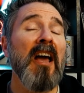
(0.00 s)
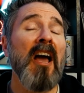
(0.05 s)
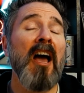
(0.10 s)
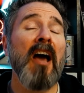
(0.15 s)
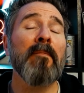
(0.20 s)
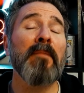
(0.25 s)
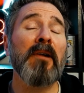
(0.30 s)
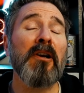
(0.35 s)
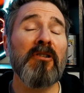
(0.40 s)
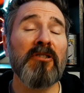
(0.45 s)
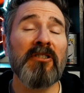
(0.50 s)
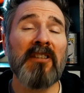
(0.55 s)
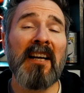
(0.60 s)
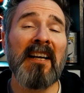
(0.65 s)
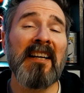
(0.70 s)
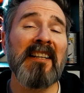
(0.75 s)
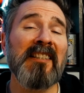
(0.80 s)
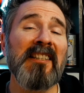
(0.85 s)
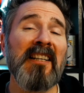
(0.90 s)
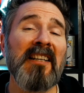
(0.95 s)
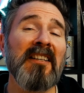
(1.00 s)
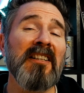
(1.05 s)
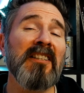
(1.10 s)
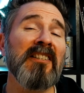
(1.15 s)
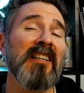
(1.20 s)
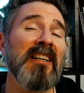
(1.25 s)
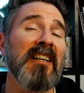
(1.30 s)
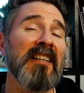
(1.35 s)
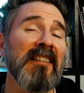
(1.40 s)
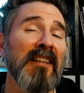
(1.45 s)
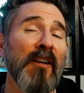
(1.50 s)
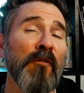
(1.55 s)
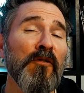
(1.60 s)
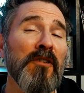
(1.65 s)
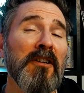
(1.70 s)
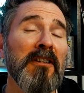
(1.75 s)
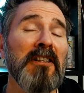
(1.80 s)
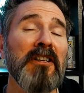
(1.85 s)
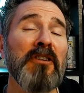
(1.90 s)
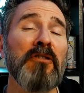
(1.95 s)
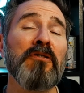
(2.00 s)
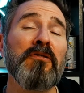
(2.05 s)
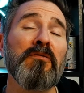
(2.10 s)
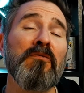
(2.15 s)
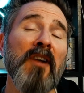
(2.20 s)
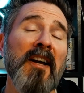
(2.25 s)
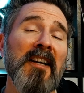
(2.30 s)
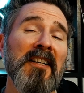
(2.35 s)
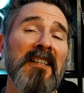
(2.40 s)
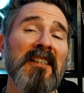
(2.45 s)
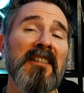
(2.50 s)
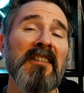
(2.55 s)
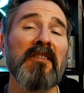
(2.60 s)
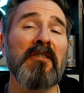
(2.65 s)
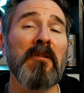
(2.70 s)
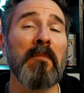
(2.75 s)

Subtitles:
And because, like I said, it's definitely underrated,